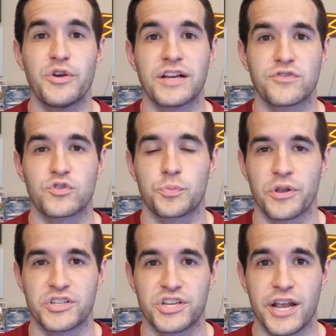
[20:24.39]
Thank you guys for
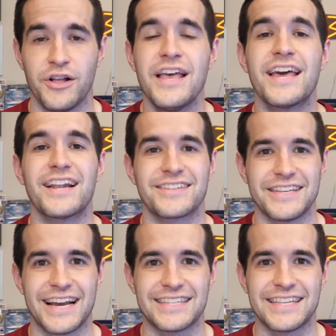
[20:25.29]
supporting the channel, and I'll
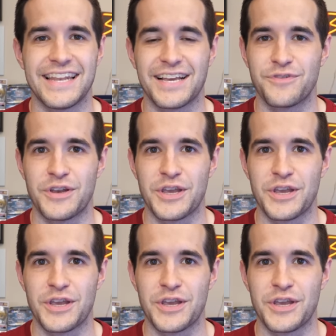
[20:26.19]
see you guys in the next